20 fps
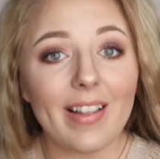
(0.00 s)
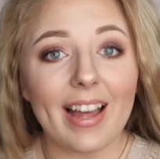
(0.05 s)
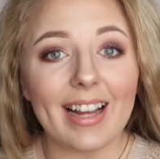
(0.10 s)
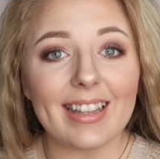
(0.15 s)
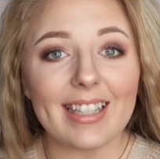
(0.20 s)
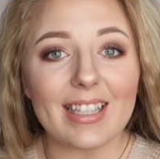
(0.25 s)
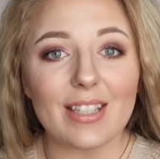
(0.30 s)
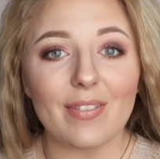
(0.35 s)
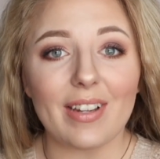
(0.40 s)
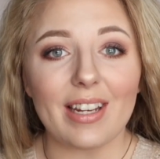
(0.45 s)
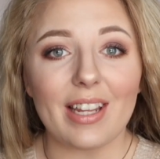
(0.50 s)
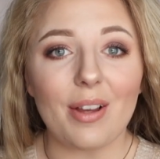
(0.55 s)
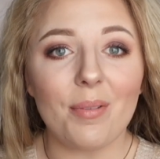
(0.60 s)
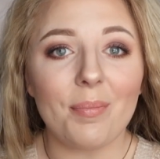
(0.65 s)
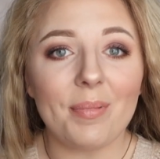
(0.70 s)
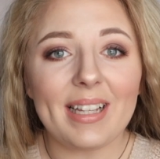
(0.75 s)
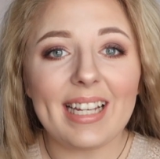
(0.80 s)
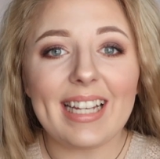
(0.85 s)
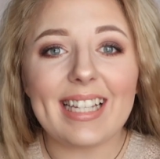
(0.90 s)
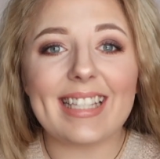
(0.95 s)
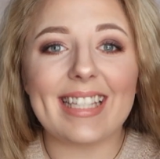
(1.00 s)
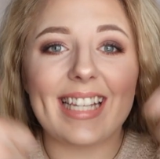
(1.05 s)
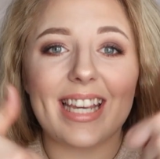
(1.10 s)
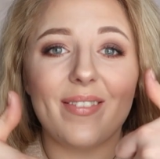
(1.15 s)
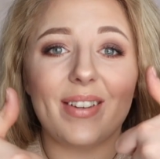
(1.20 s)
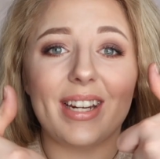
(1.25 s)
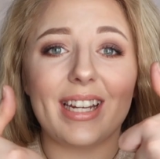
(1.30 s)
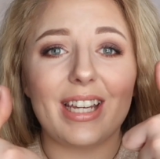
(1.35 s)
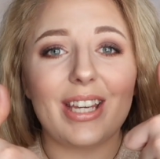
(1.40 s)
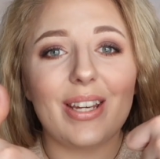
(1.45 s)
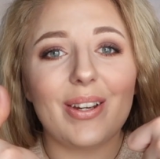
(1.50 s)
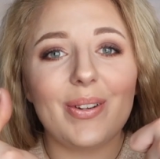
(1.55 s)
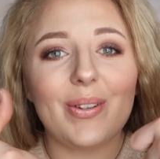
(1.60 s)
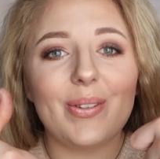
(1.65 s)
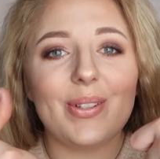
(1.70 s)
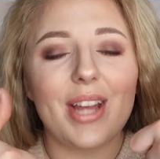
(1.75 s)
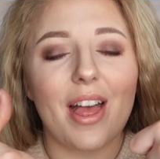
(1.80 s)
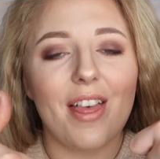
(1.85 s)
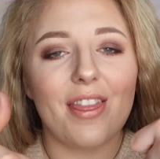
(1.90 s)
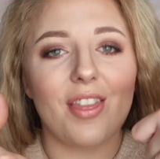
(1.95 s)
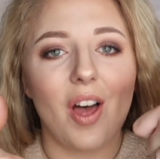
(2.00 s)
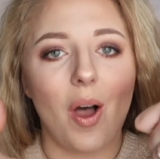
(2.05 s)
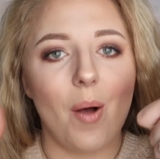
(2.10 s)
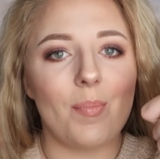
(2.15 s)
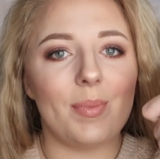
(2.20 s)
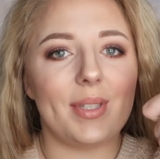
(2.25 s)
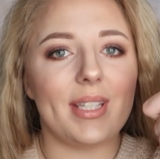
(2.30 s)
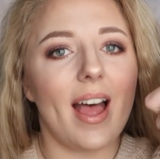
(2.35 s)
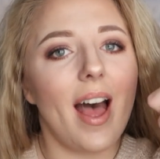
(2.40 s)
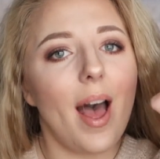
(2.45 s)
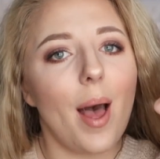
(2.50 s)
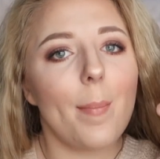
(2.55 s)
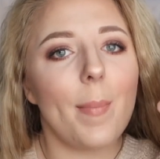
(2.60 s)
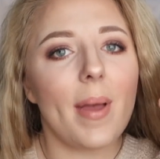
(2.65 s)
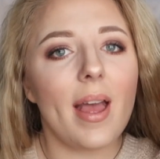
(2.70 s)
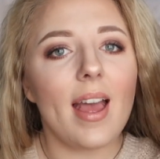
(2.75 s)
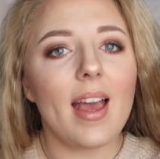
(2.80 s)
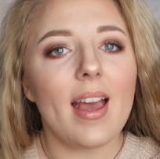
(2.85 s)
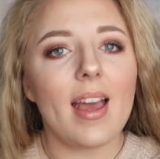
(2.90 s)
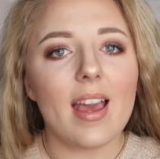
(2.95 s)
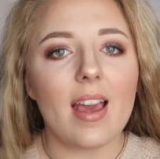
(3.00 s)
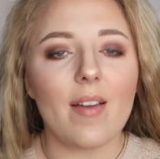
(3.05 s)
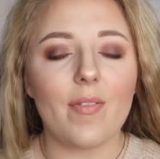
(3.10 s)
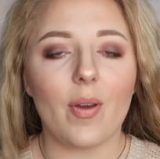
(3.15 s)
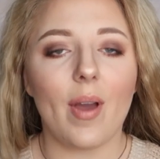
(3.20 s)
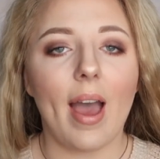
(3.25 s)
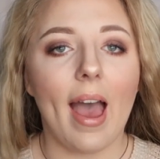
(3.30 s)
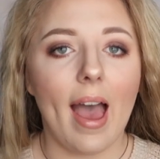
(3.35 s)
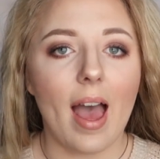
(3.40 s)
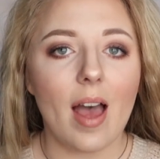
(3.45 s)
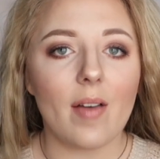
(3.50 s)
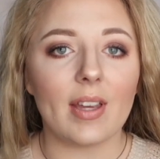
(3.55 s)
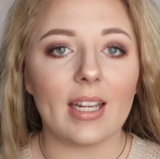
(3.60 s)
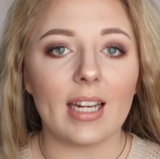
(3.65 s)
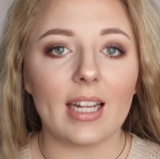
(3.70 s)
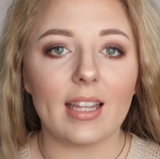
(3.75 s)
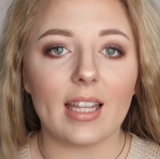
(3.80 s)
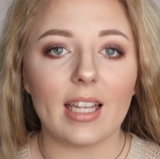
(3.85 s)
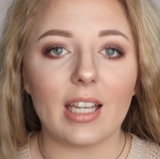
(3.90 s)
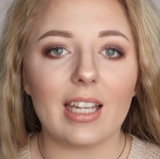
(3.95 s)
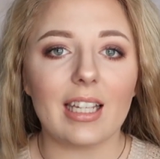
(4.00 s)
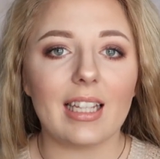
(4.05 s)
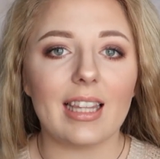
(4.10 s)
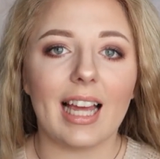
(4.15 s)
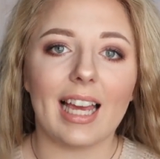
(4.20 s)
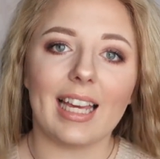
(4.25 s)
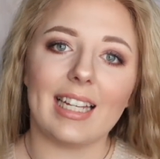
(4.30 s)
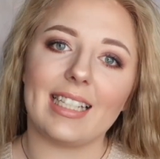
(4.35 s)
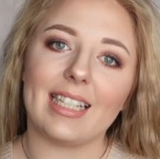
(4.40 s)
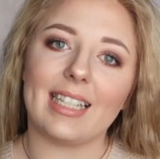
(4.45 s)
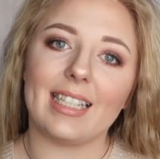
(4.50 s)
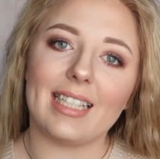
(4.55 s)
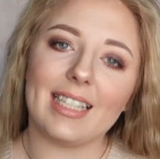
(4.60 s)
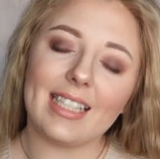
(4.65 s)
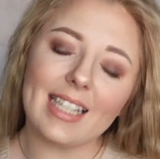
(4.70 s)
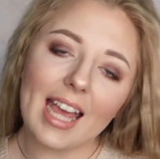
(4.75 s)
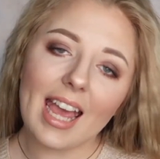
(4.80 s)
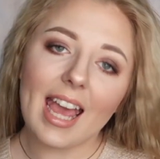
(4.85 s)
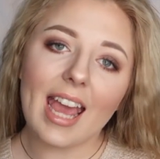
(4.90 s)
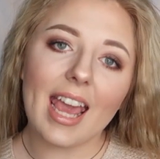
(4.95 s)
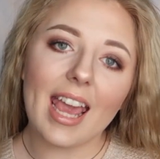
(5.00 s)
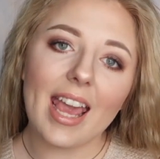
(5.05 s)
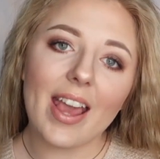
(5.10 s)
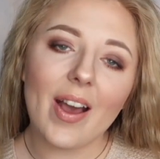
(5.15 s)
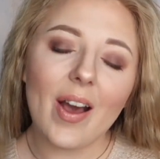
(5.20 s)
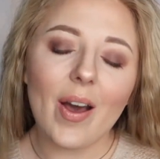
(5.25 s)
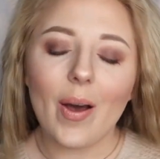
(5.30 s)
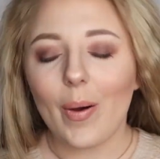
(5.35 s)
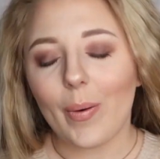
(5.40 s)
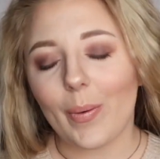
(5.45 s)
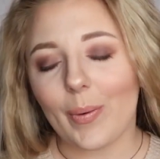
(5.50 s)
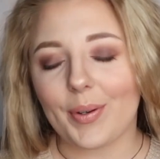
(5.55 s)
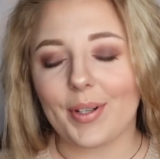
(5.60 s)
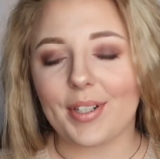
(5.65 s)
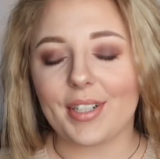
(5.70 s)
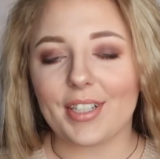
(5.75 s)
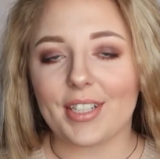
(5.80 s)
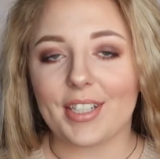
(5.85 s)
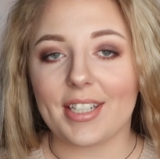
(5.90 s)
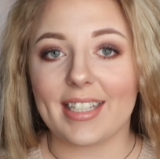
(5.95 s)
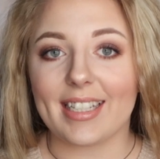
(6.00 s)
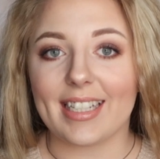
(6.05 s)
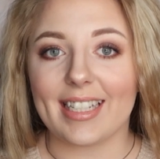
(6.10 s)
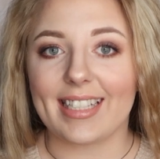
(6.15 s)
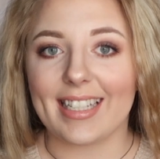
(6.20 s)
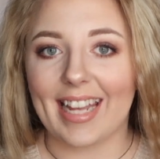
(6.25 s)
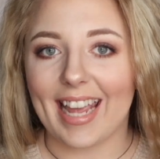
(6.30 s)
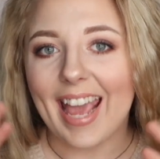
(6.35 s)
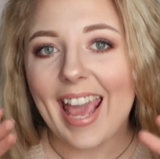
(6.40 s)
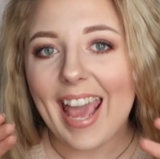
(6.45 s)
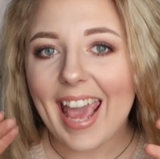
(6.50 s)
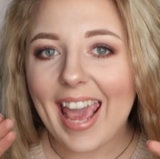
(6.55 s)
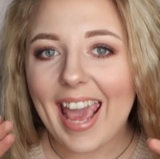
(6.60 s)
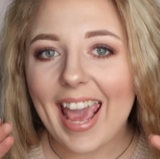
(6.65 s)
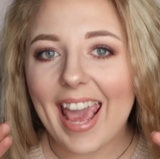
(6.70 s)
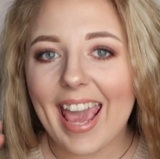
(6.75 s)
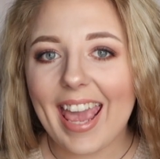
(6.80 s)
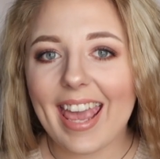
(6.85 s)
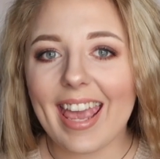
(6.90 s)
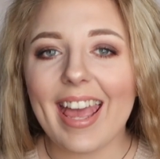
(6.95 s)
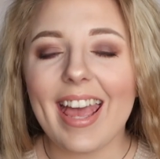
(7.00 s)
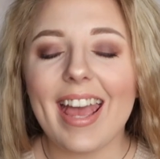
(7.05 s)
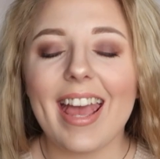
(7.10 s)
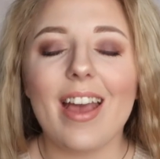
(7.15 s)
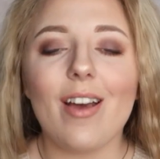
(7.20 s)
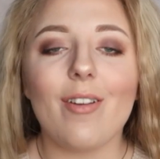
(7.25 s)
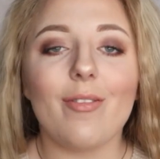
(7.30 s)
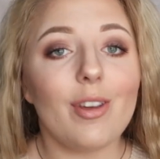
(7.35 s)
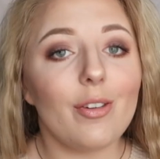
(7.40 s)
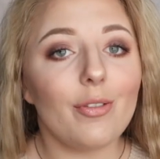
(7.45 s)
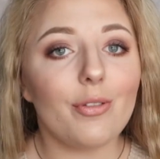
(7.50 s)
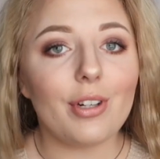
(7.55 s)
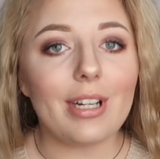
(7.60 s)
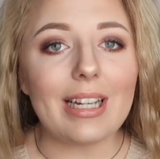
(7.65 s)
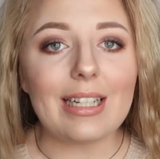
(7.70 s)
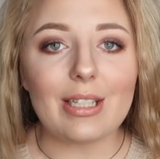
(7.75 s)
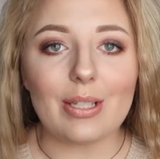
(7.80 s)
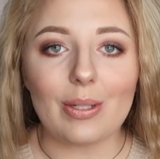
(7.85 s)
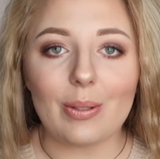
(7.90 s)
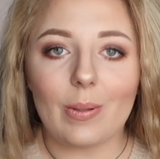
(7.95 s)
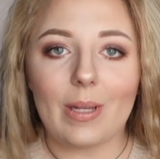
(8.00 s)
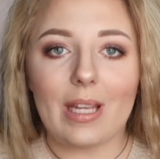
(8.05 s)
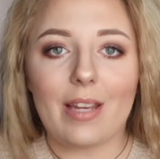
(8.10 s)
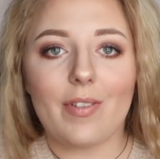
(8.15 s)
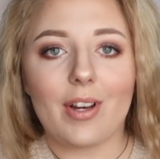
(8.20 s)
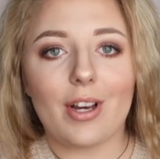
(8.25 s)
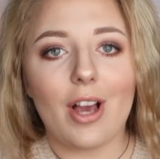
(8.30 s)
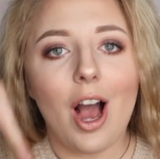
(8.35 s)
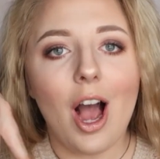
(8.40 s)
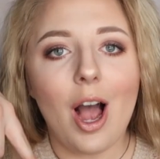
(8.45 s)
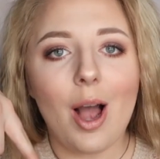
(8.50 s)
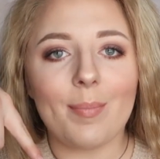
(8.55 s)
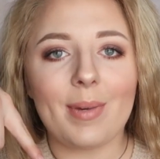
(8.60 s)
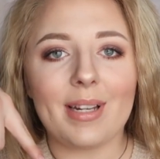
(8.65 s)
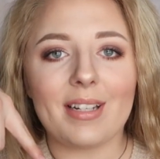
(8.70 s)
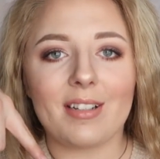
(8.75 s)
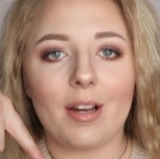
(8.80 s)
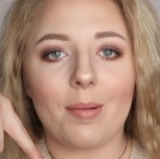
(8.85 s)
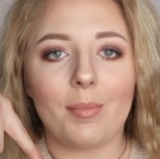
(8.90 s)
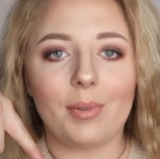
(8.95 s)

you like this video, please give it a huge thumbs up. If you have anything you'd like to say, or just to say hey, feel free to leave a comment